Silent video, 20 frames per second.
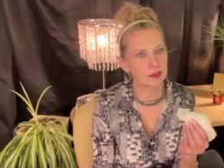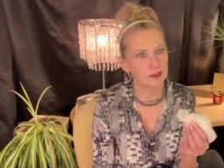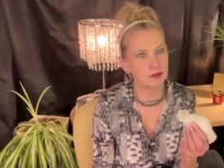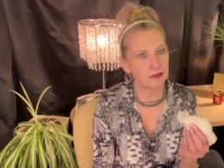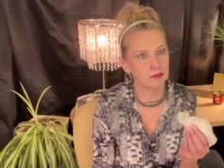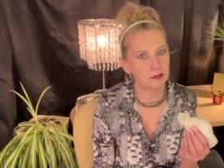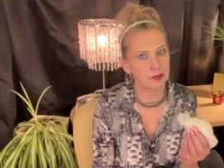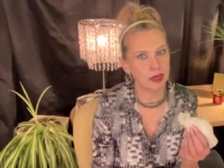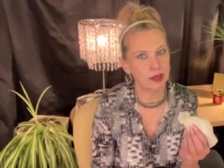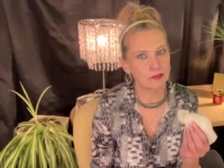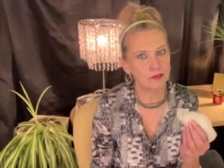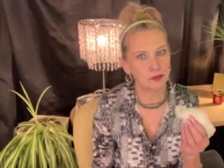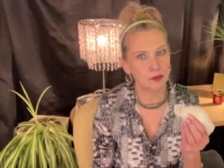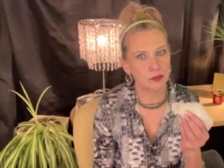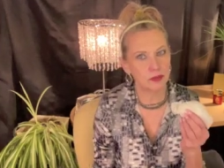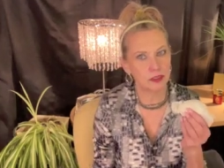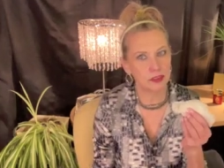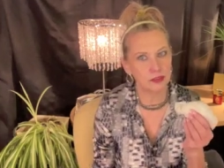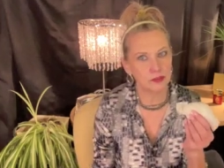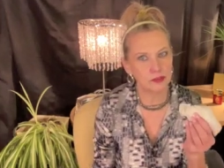Ralph
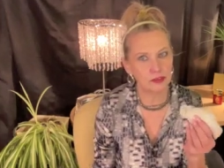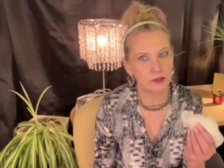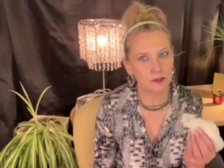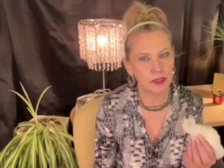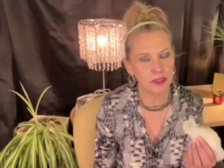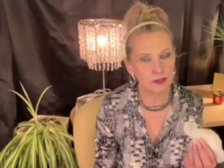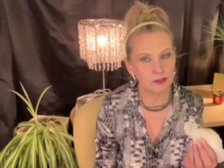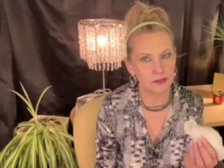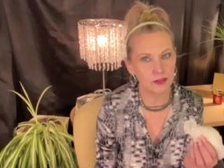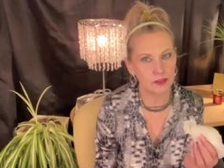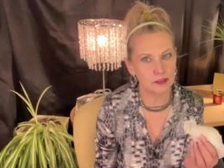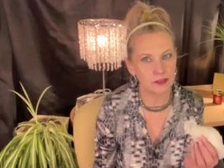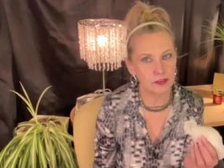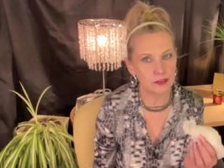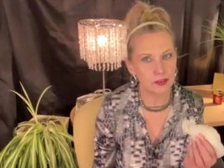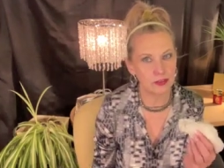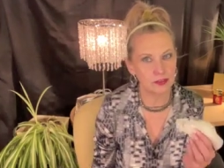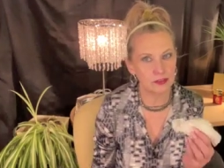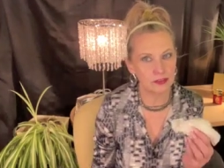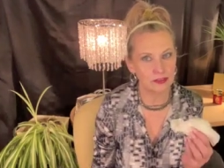Lauren used to make a fragrance
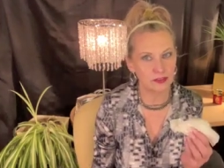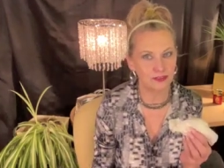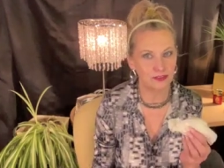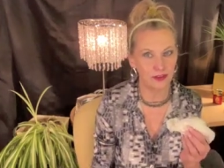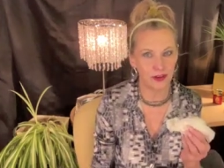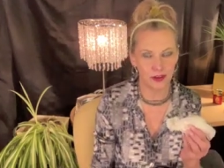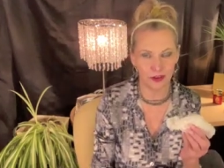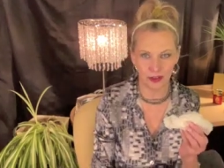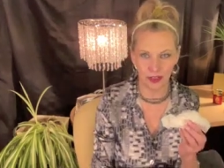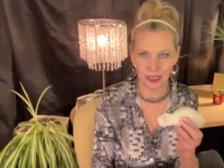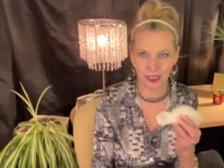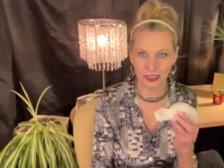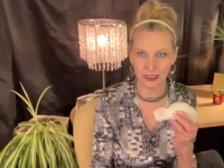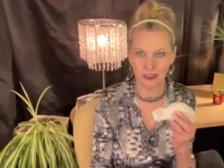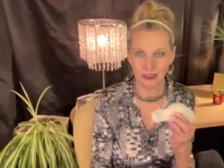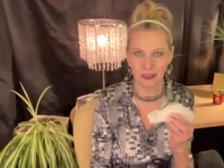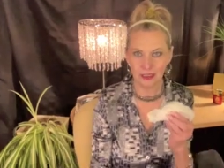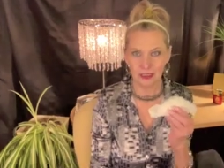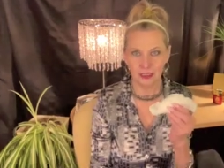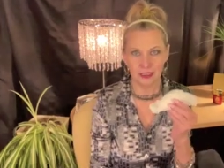called Safari.
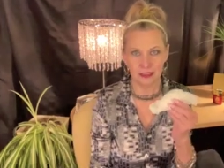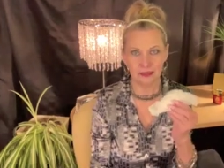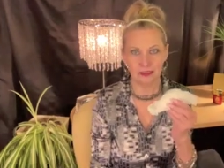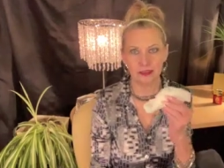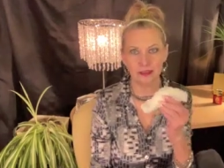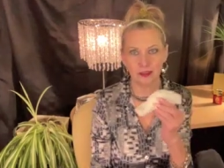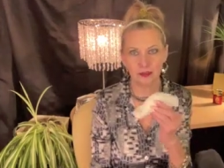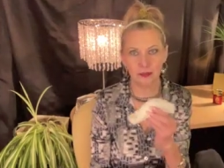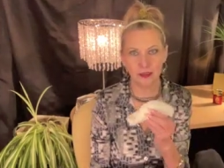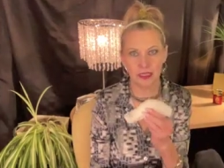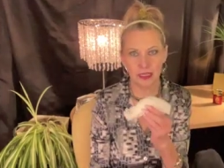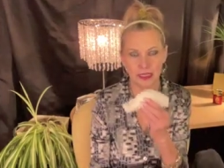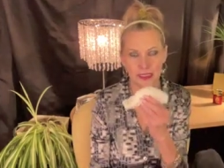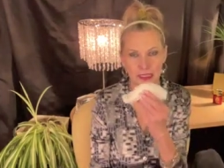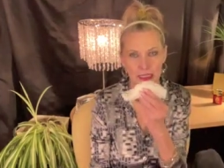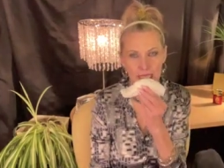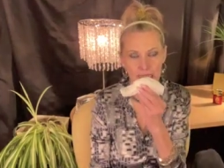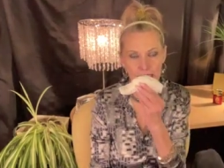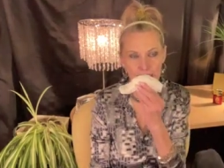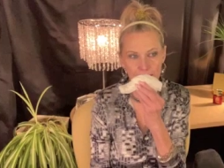It's a little bit like
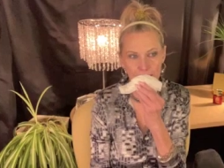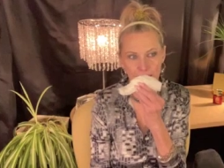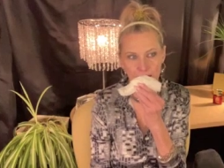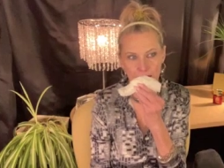that.